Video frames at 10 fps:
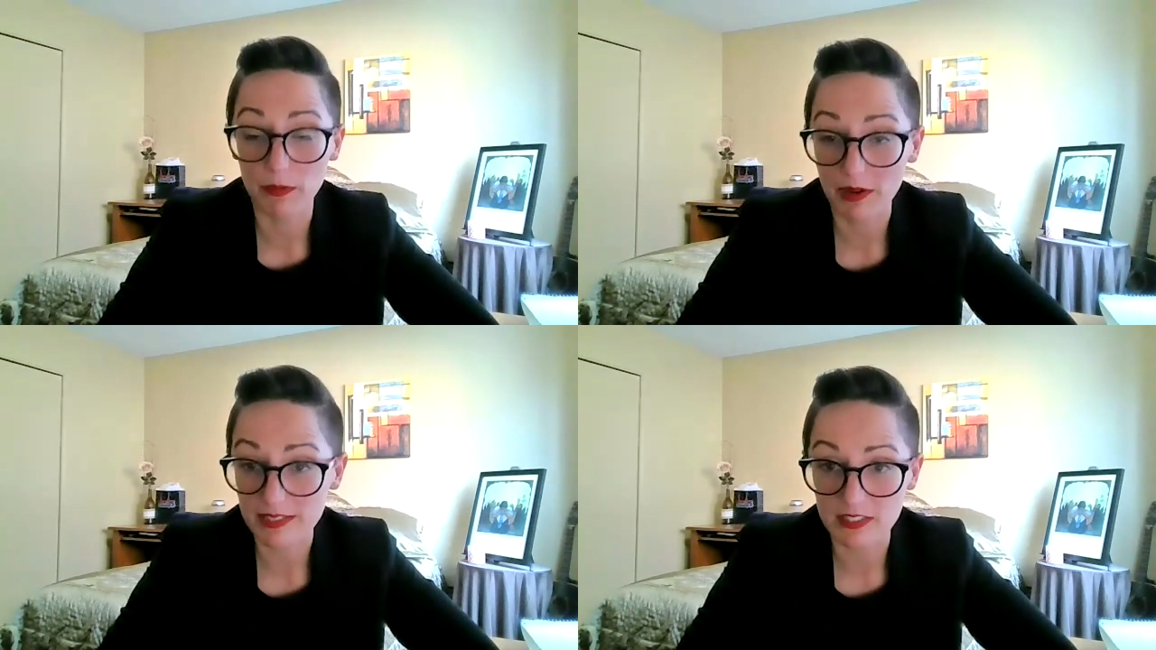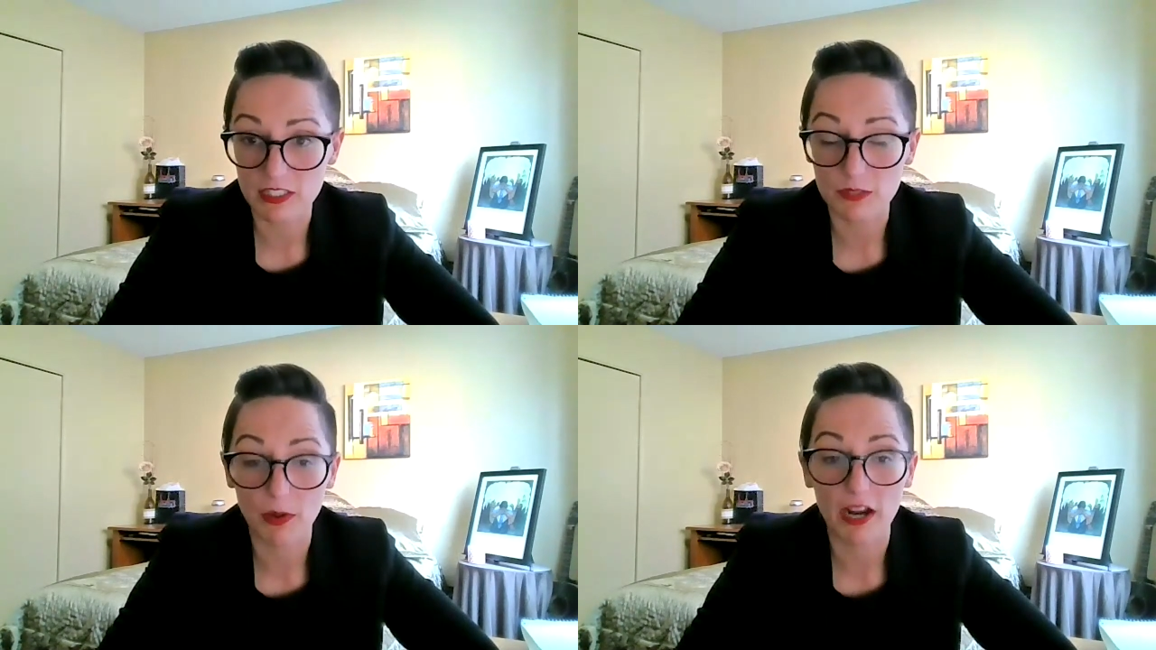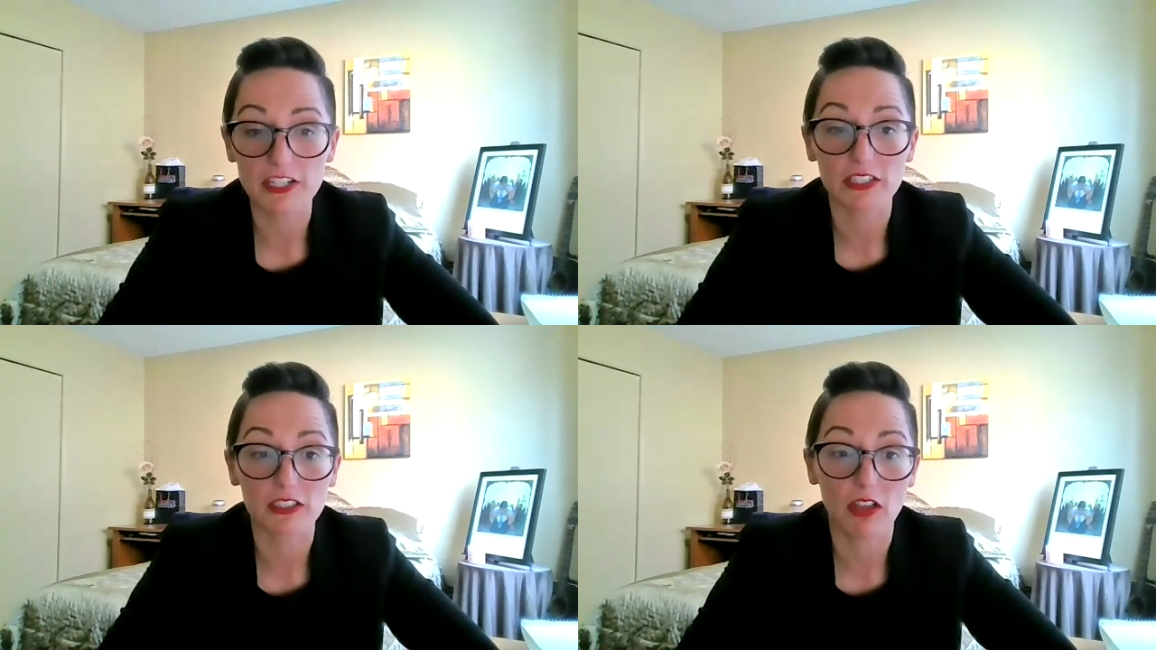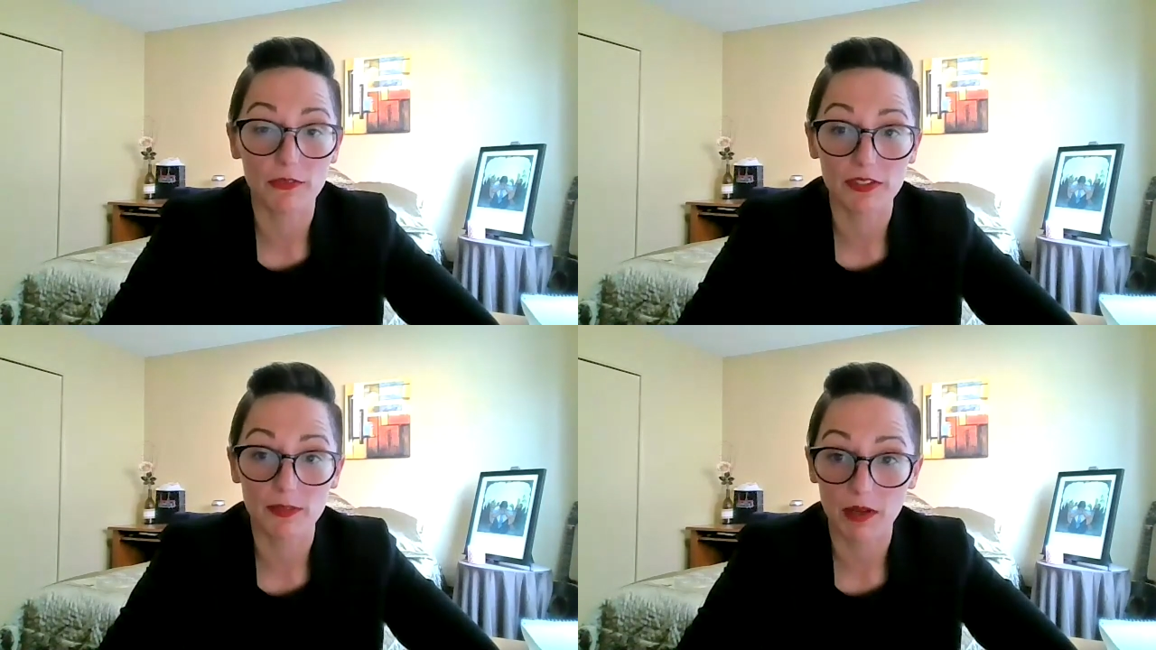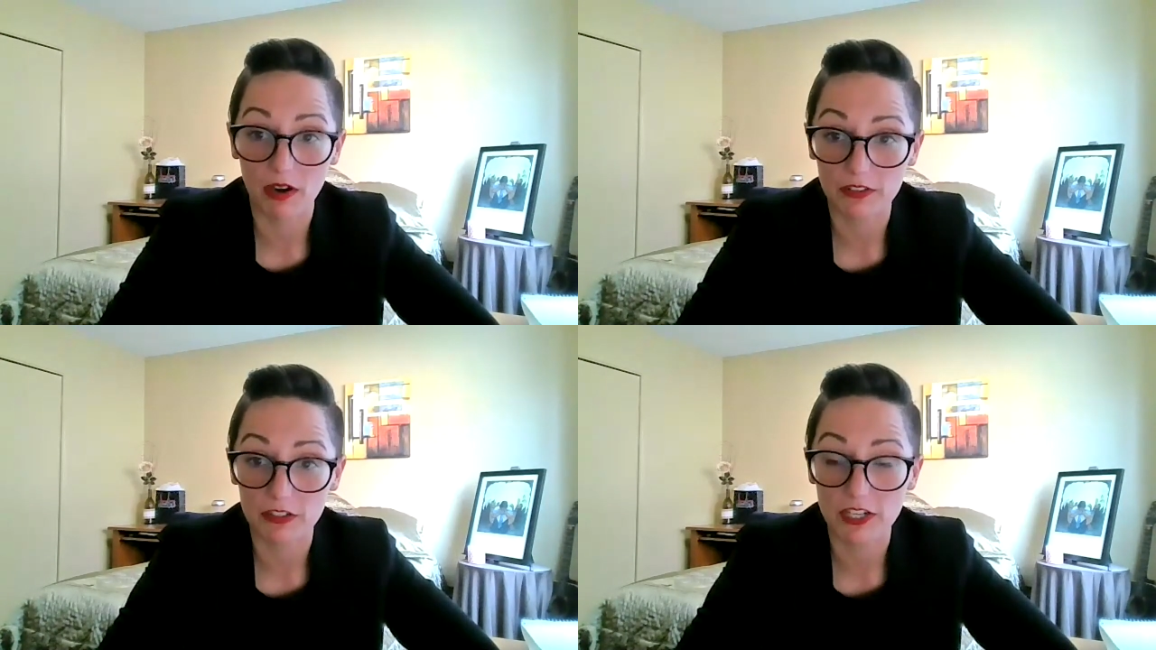Midwest Innocence Project, along with
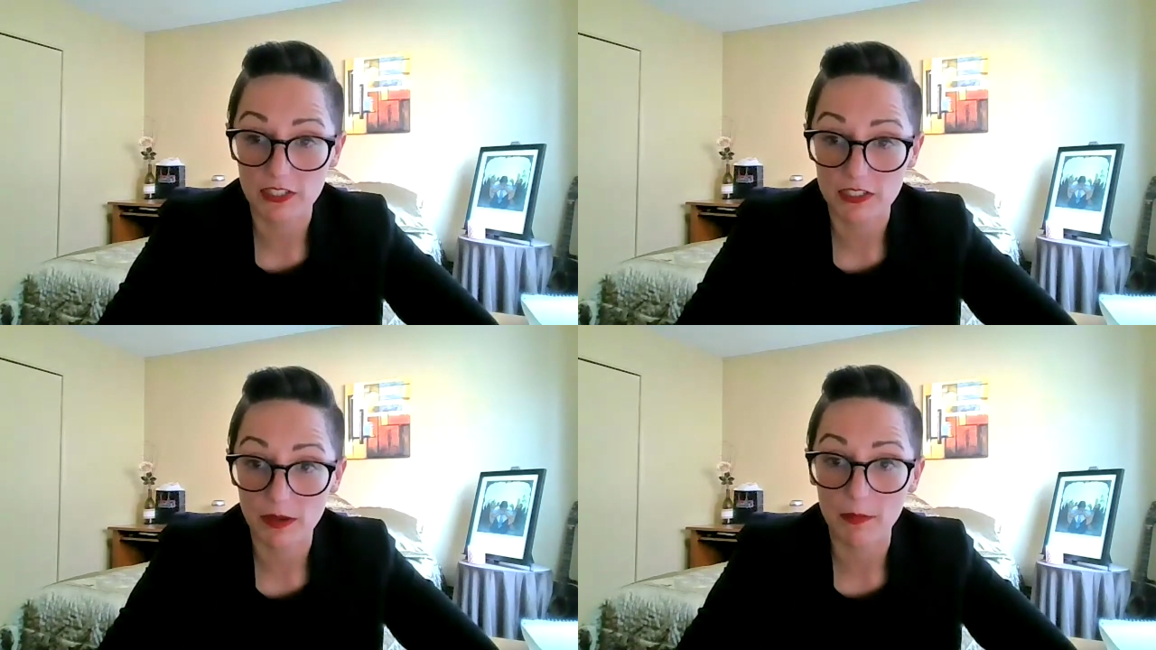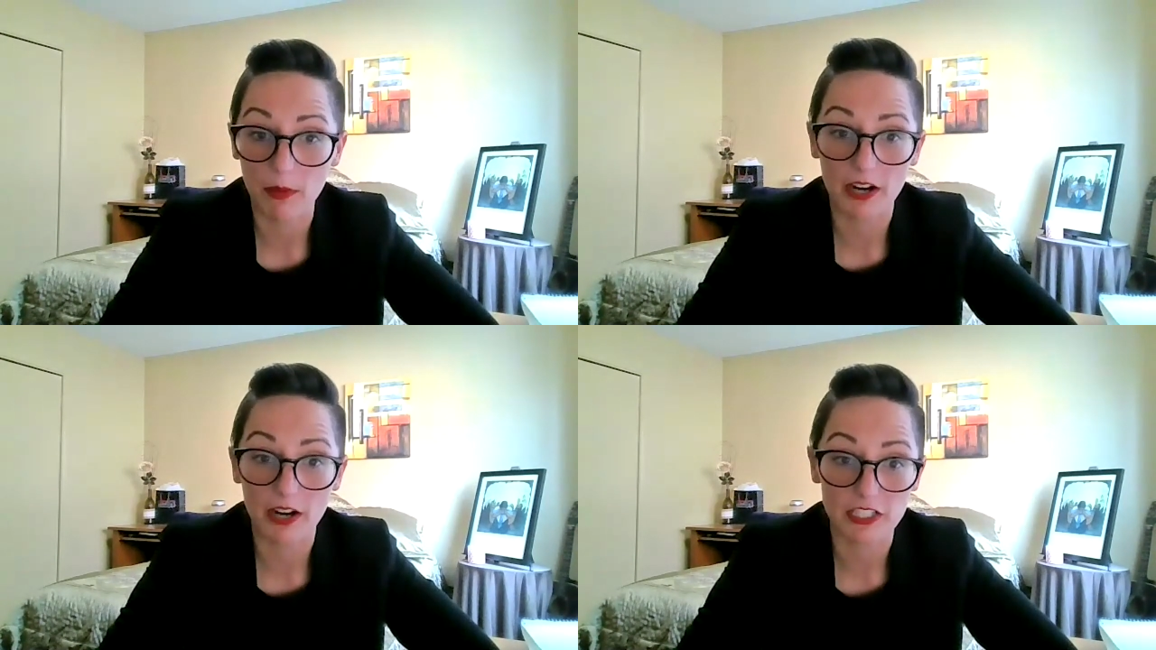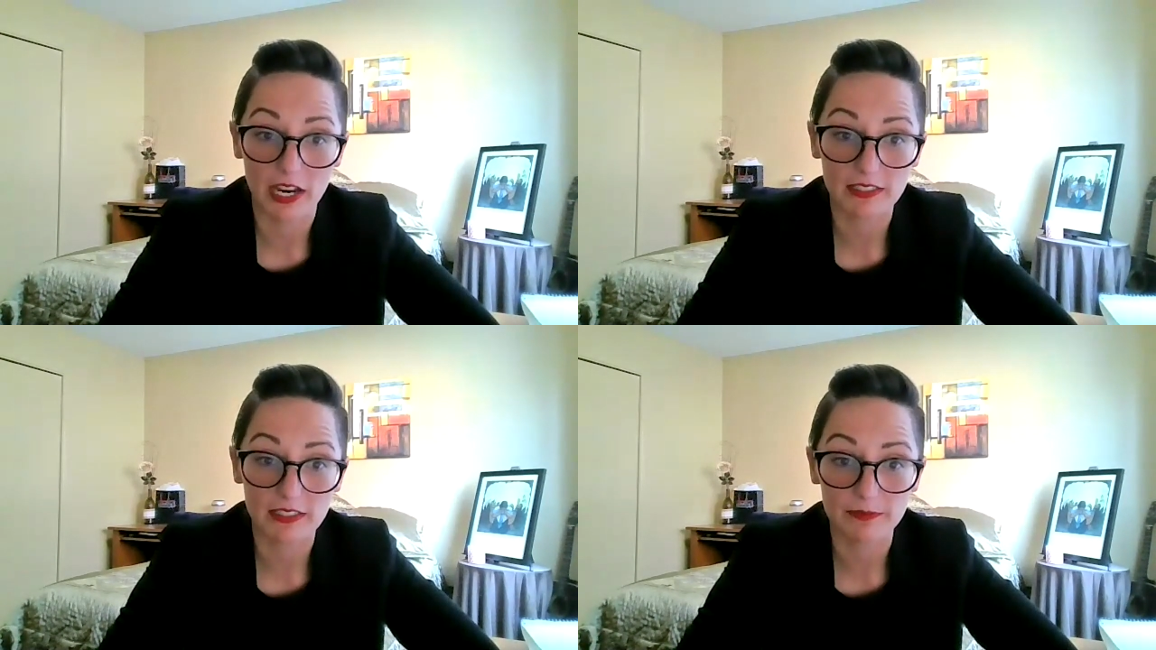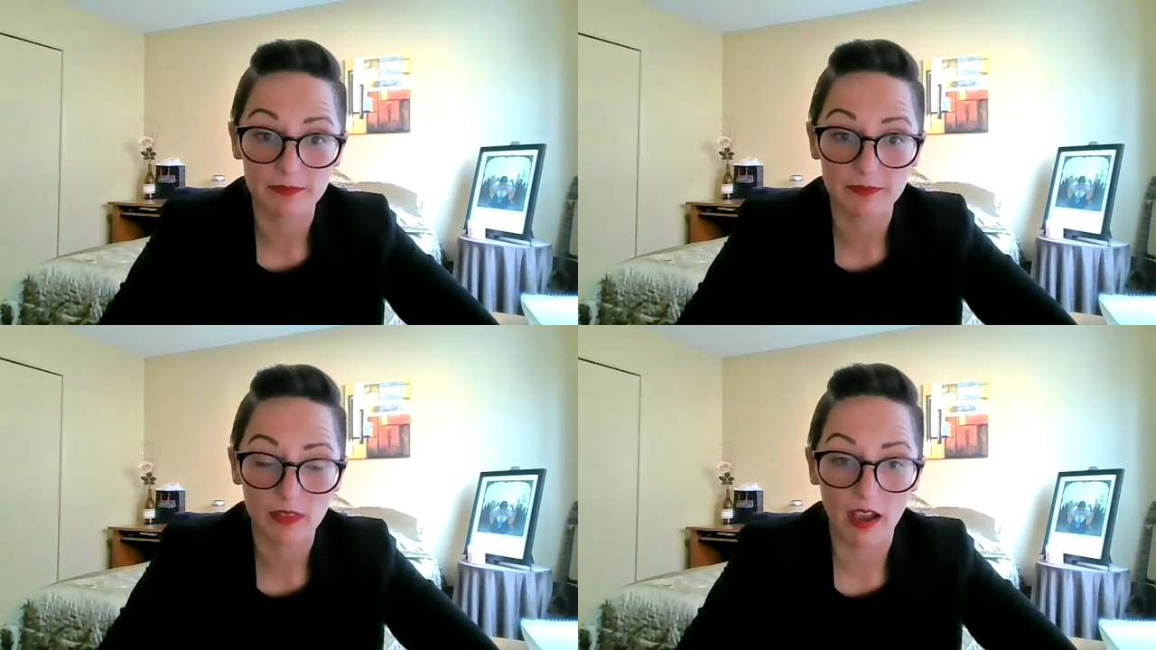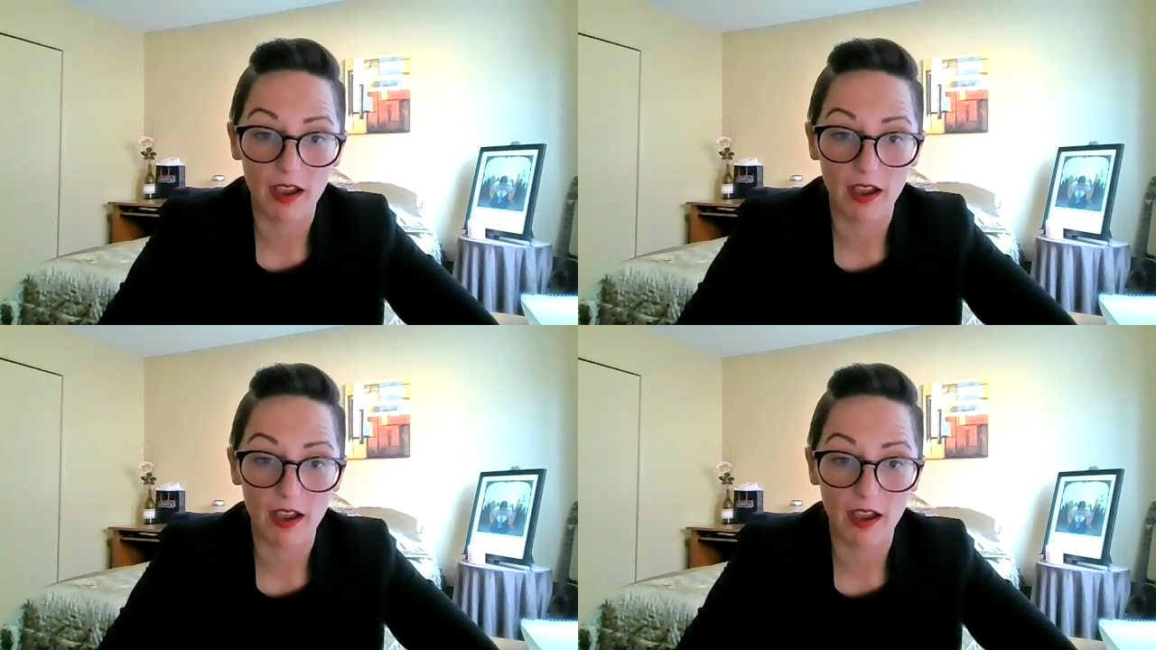the MacArthur Justice Project,